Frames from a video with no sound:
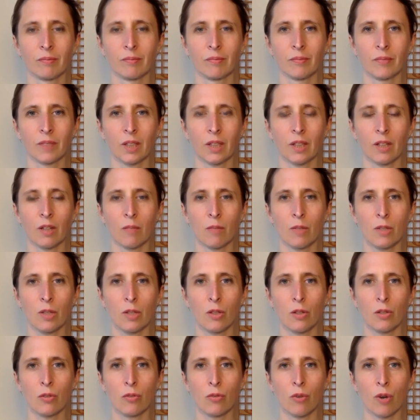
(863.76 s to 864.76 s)
and up to the
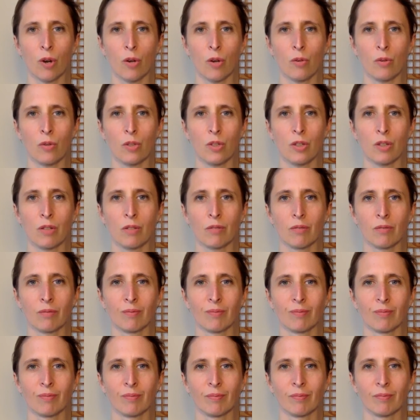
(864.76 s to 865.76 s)
throat,
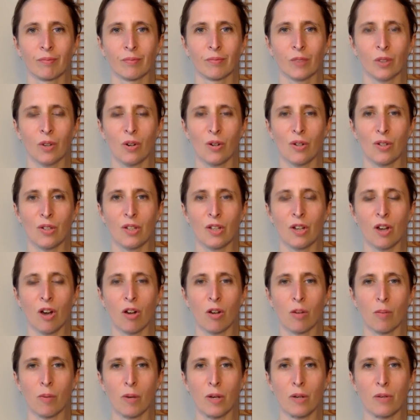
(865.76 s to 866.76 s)
across the
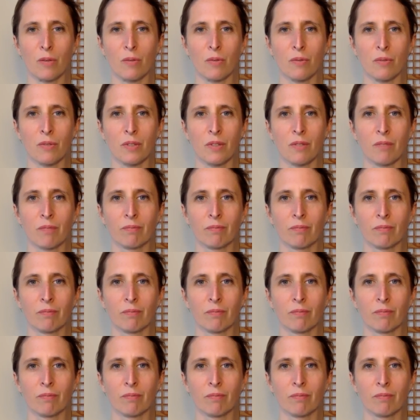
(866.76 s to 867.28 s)
collarbones.